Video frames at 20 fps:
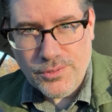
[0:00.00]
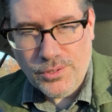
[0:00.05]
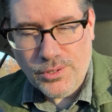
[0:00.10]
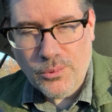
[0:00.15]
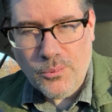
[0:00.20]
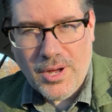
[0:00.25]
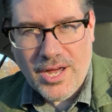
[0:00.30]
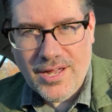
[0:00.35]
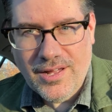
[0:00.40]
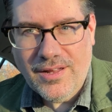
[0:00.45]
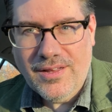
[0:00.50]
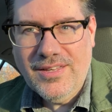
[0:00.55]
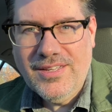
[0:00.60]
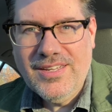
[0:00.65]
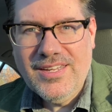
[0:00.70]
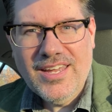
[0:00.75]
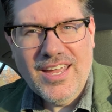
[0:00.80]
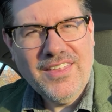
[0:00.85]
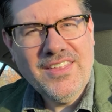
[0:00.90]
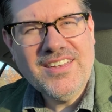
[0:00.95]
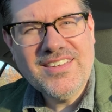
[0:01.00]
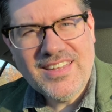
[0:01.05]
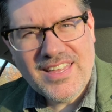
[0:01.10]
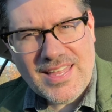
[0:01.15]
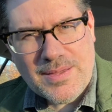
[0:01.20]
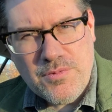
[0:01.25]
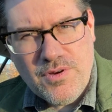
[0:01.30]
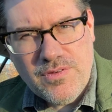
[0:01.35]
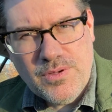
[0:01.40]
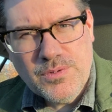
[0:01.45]
little while and then say
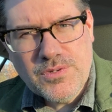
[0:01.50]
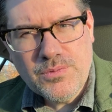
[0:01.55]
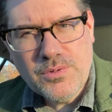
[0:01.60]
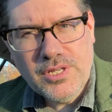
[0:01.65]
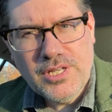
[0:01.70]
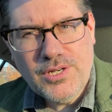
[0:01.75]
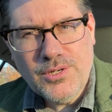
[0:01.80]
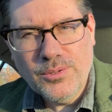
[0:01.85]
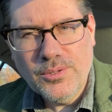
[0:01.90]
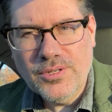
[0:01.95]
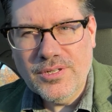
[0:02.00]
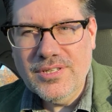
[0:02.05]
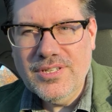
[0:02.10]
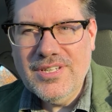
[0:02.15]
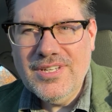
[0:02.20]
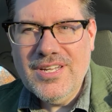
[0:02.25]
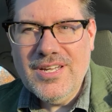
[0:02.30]
that movie was really cool.